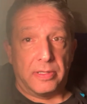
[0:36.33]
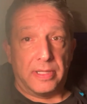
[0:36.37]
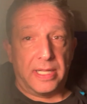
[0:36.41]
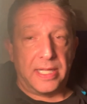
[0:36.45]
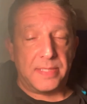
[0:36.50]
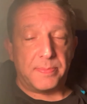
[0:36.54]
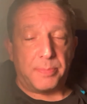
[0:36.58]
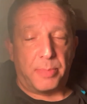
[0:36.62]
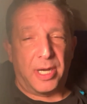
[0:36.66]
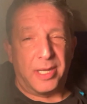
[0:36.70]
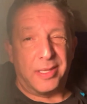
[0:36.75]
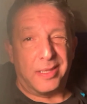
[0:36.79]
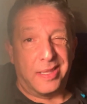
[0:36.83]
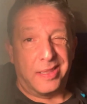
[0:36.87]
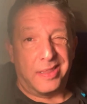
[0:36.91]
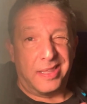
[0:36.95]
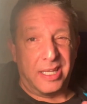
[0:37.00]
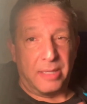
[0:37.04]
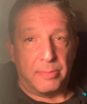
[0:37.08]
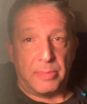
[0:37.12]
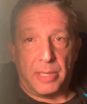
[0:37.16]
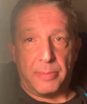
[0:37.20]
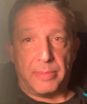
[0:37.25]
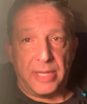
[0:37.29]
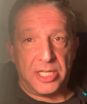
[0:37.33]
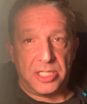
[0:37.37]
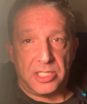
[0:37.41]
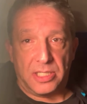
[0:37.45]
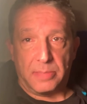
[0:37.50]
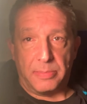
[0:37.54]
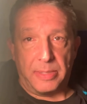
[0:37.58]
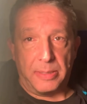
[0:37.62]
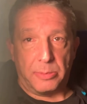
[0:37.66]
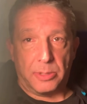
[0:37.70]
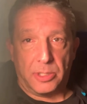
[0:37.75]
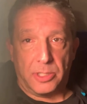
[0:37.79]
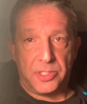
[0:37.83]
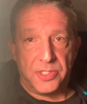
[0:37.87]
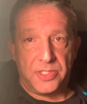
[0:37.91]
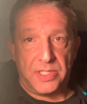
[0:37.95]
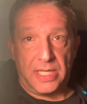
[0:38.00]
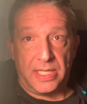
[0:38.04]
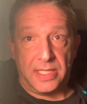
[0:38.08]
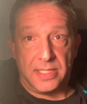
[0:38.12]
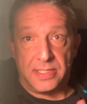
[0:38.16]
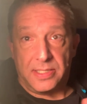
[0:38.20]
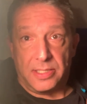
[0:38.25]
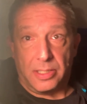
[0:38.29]
that's part of the thing about magic that people don't
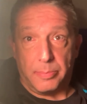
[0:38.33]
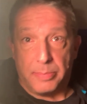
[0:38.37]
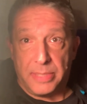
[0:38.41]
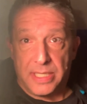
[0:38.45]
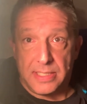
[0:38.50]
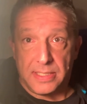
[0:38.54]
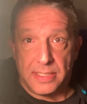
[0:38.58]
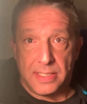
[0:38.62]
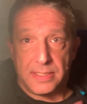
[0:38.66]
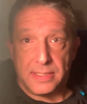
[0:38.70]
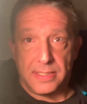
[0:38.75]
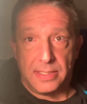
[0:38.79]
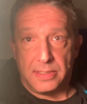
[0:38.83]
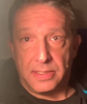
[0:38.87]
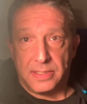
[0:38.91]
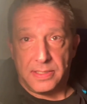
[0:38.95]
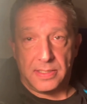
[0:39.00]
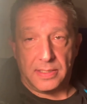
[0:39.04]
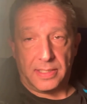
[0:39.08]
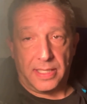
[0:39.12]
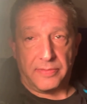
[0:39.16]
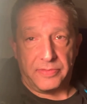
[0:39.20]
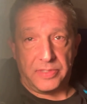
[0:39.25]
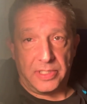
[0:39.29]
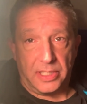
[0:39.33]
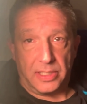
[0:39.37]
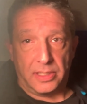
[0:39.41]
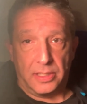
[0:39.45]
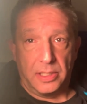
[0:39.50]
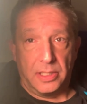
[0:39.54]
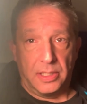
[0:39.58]
understand. It's still a business, and you still have to